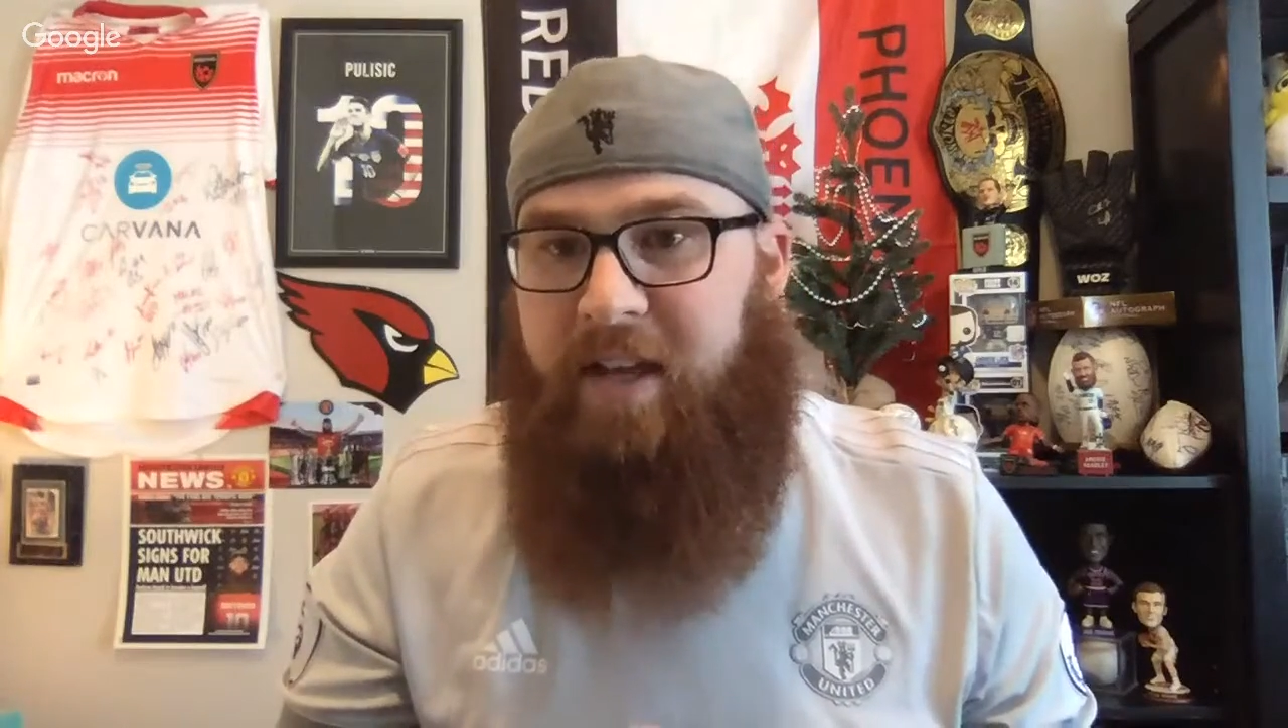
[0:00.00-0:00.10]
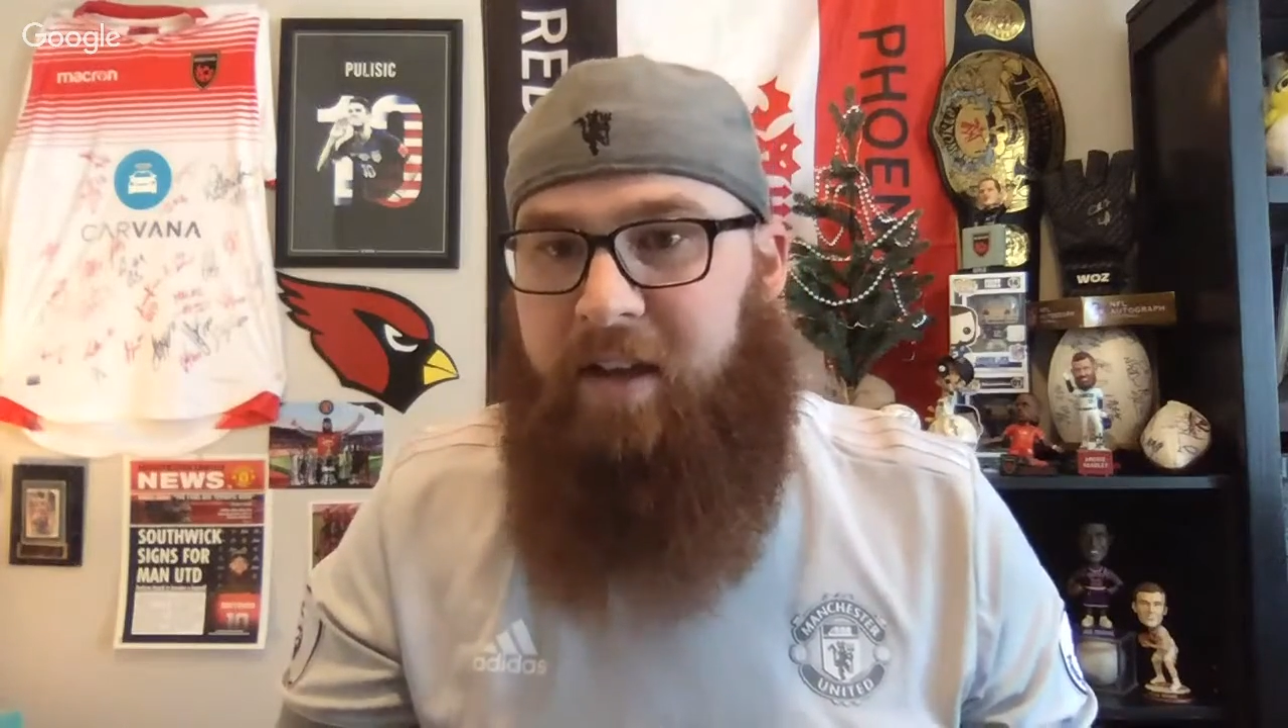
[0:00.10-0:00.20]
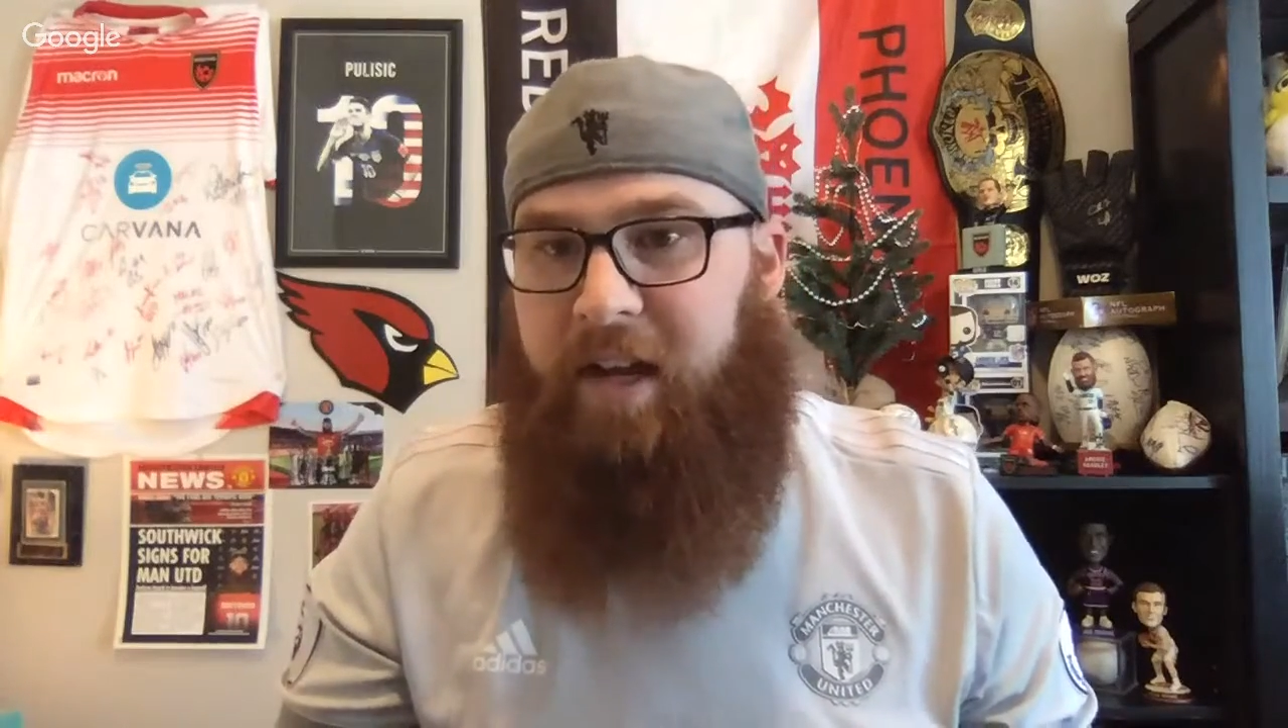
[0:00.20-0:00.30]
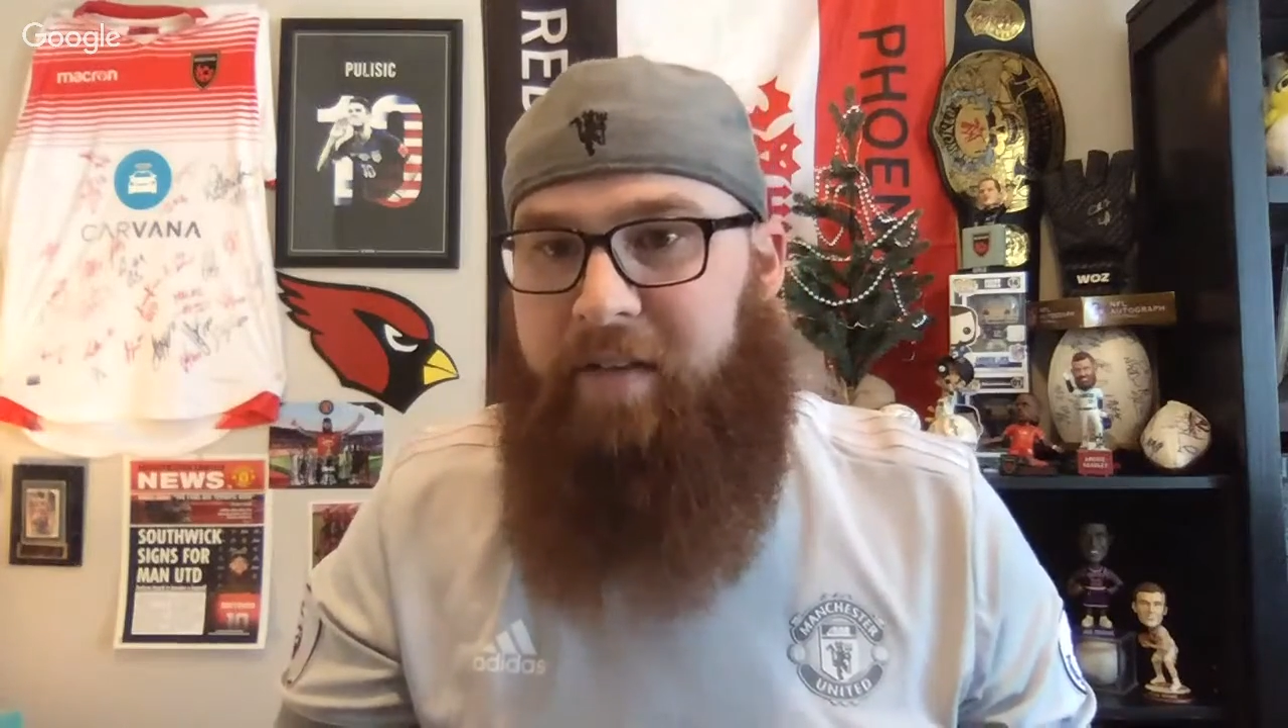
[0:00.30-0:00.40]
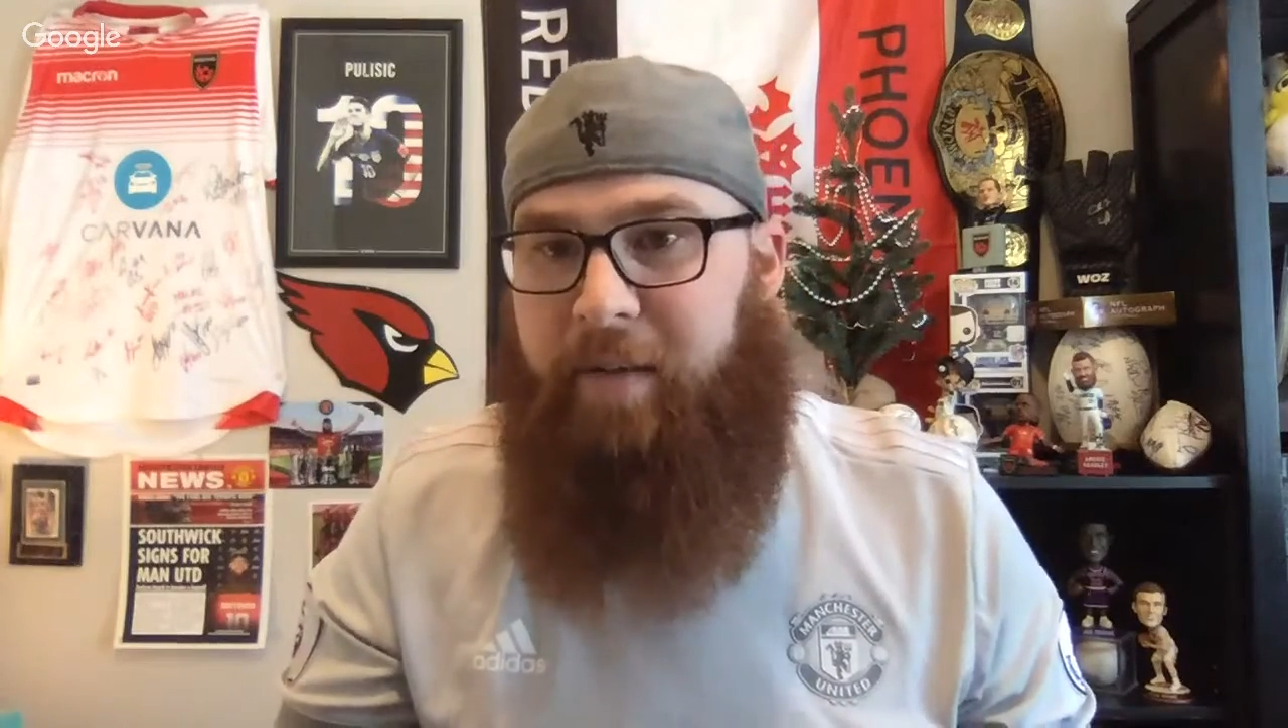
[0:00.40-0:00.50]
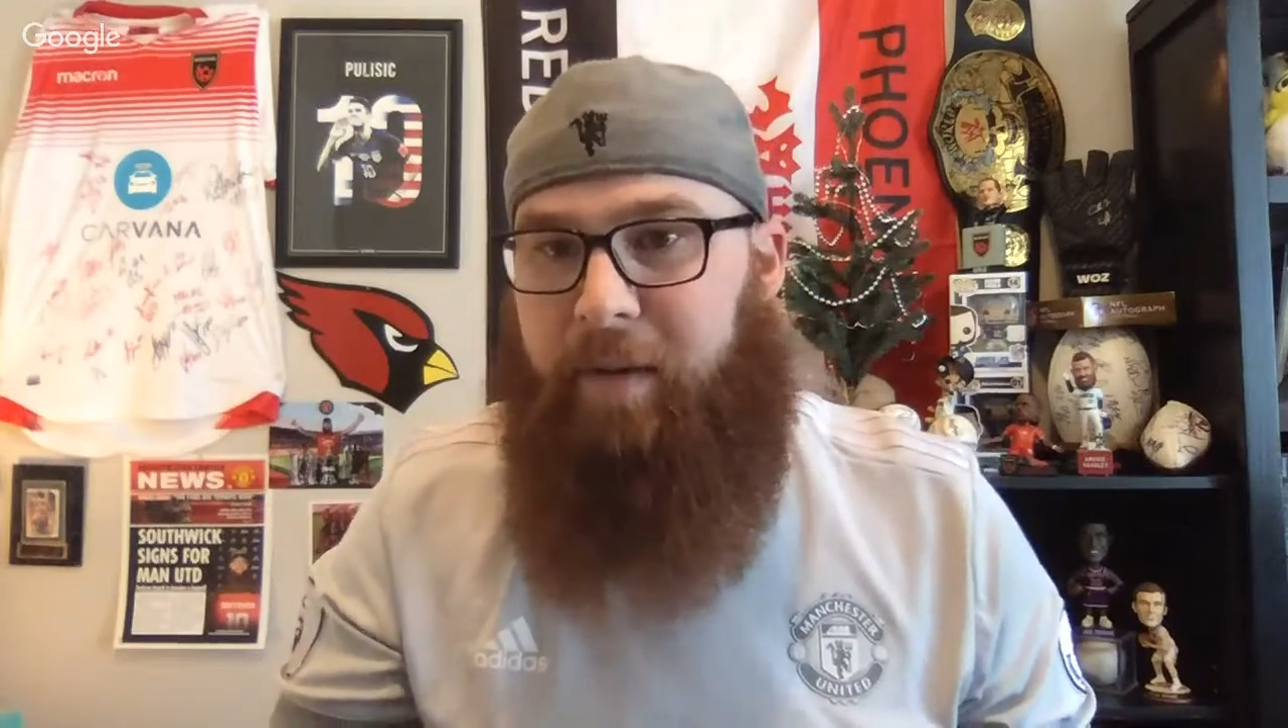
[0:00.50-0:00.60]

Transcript: good evening,